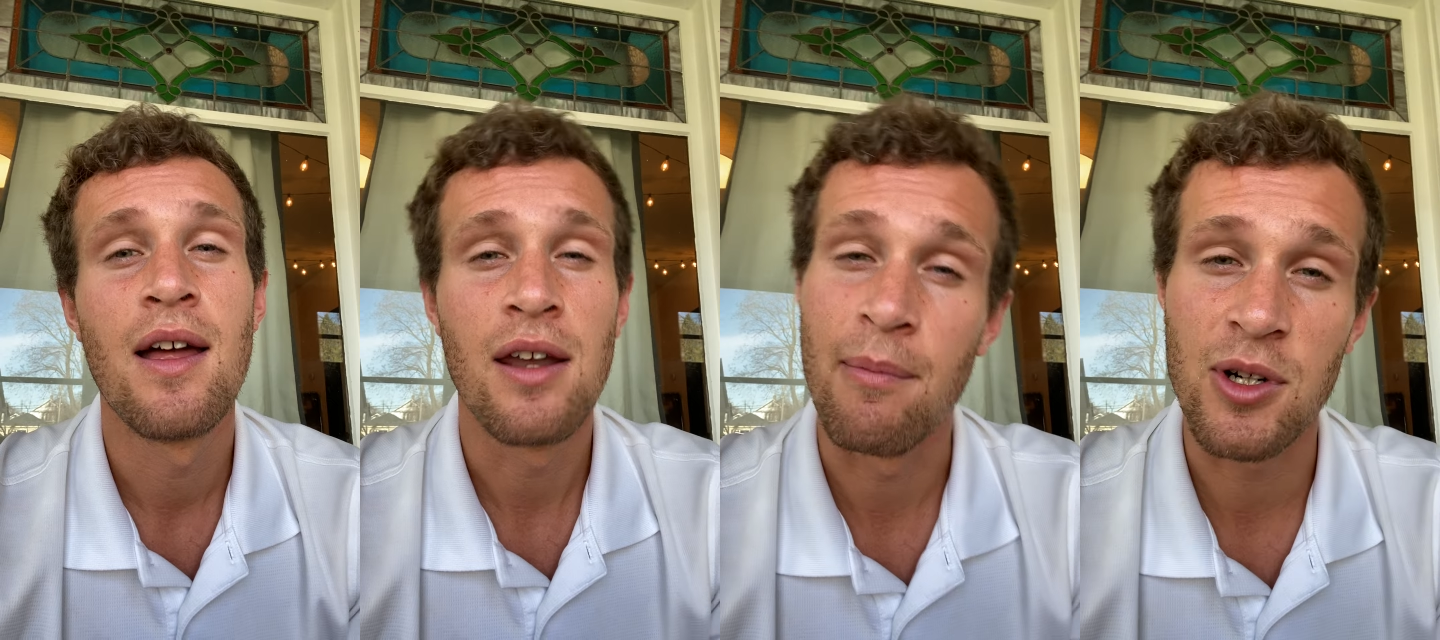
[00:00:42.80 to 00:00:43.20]

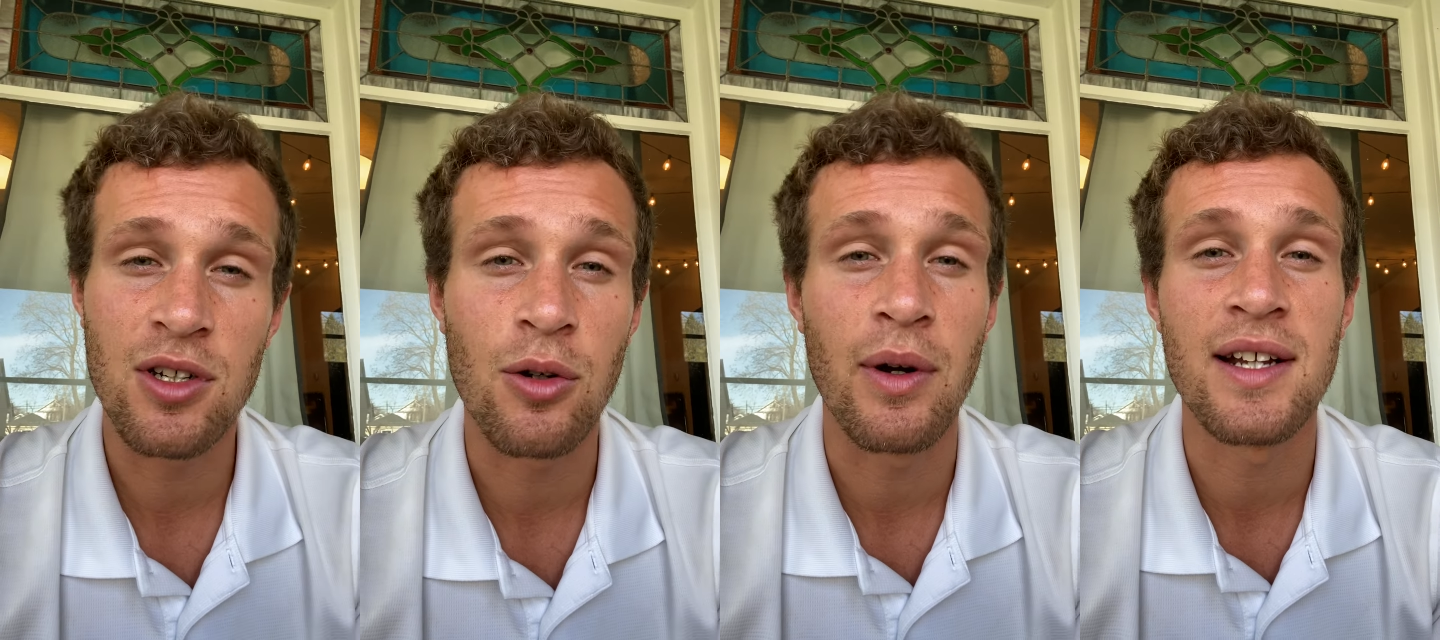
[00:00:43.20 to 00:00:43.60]
Number
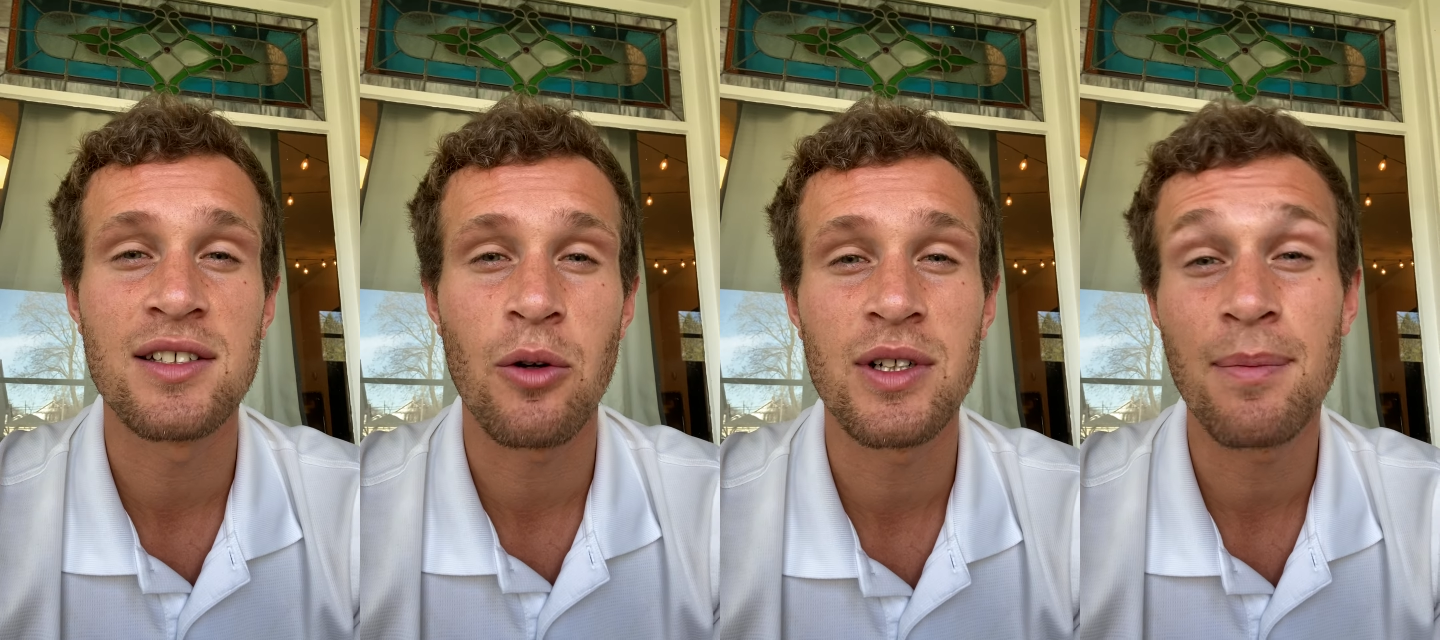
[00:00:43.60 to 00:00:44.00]
two, it is
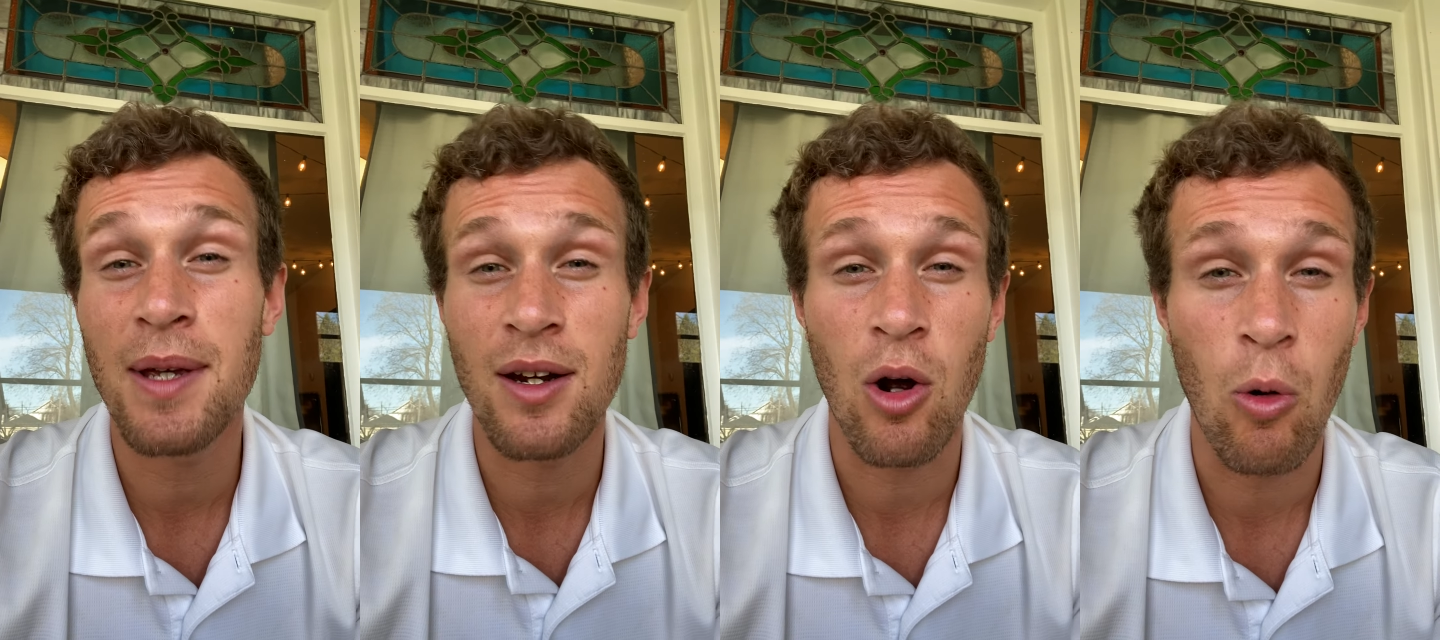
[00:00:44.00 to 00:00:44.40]
going to be
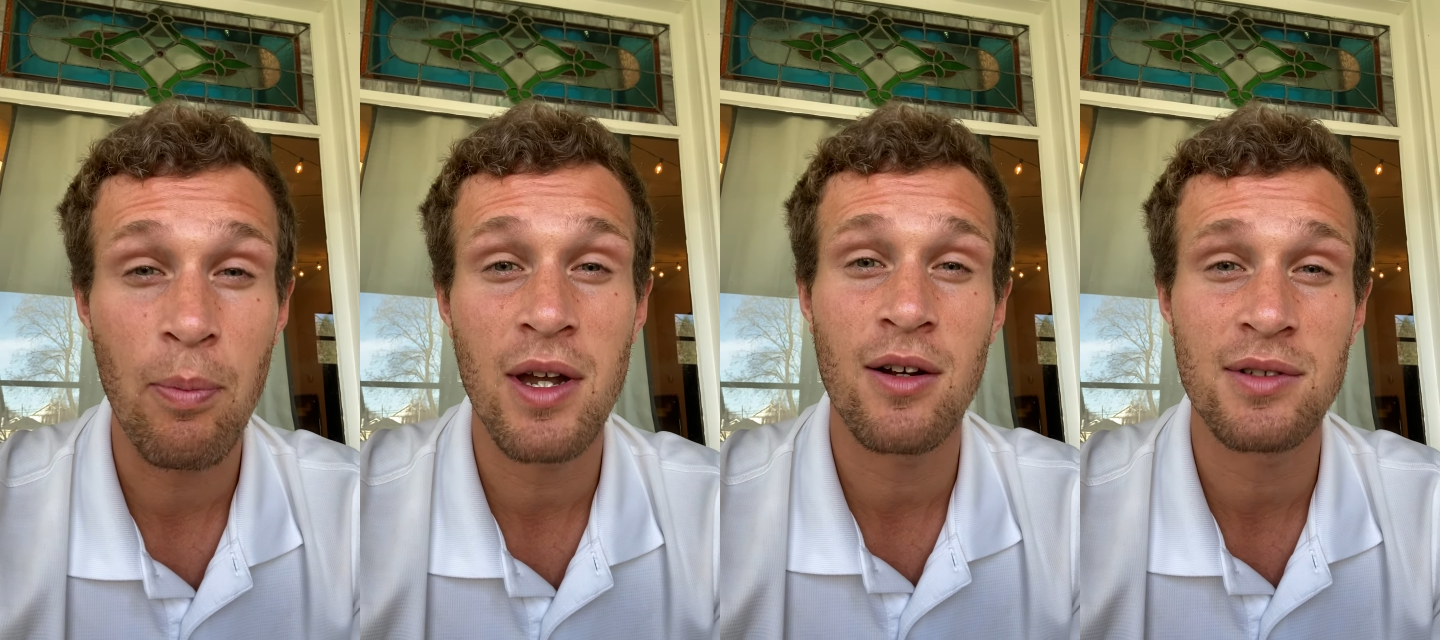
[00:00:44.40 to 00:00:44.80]
an
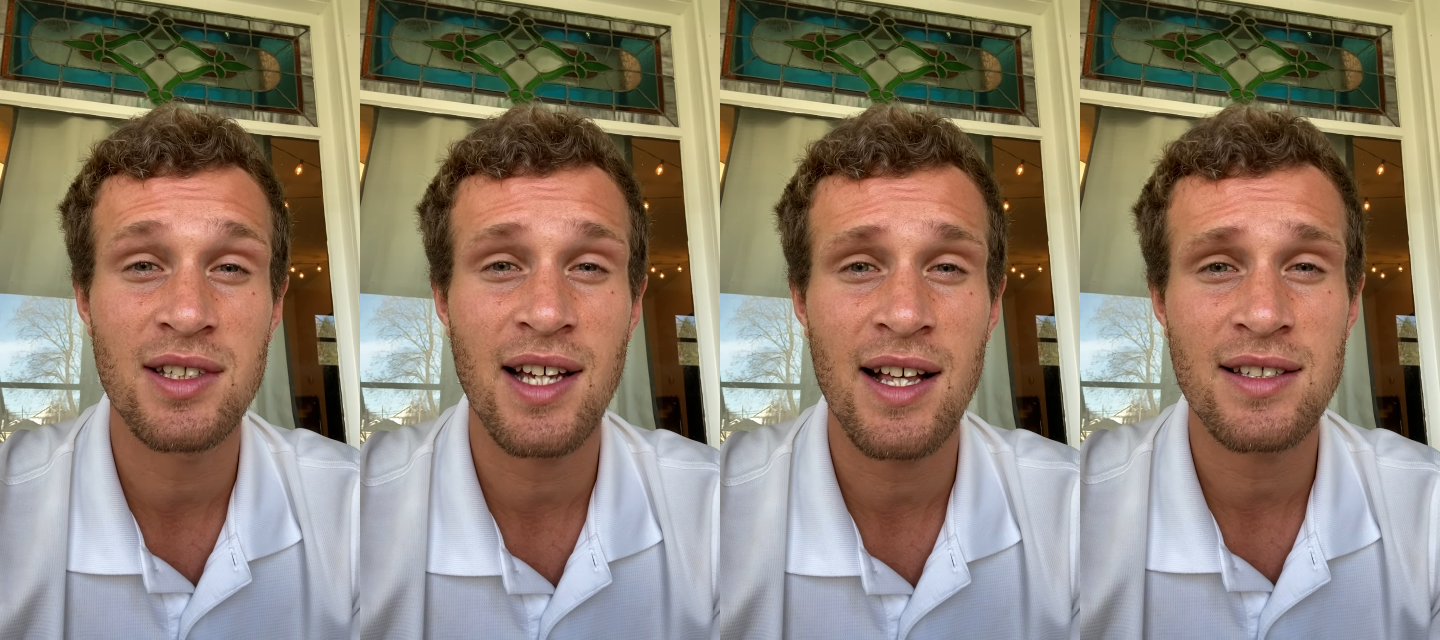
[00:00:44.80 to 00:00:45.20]
open notes
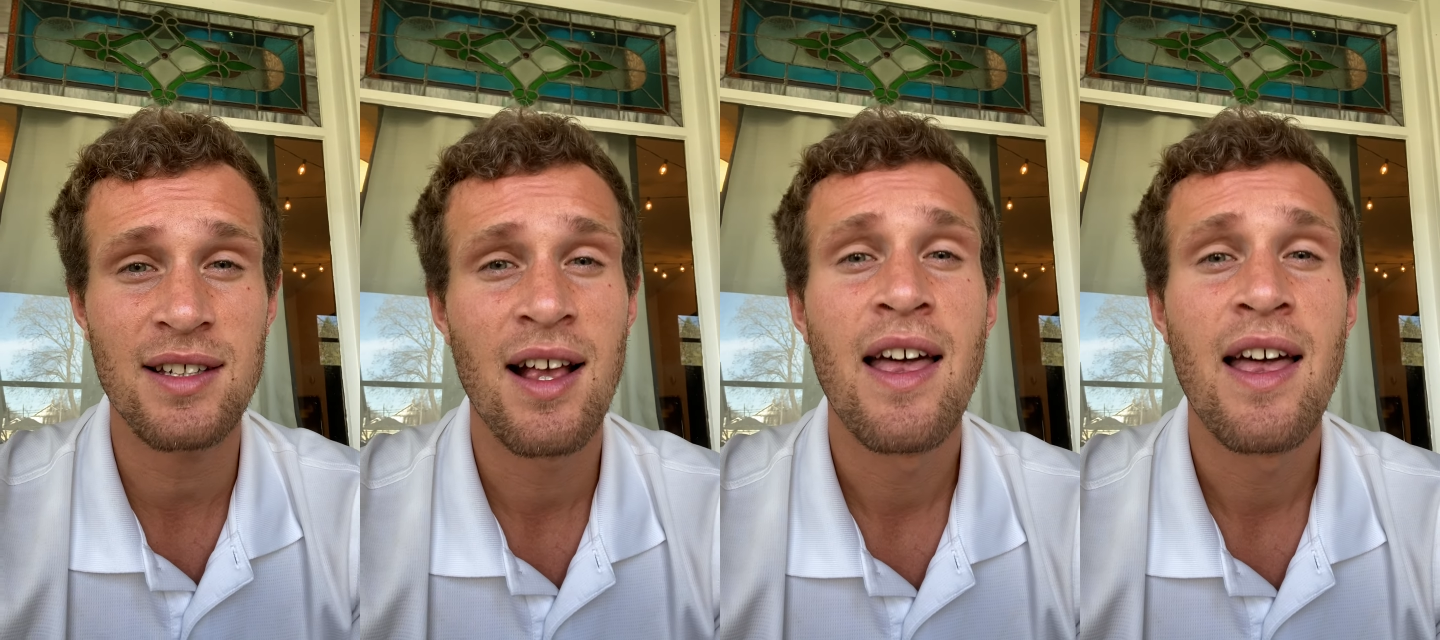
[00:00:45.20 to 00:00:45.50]
test.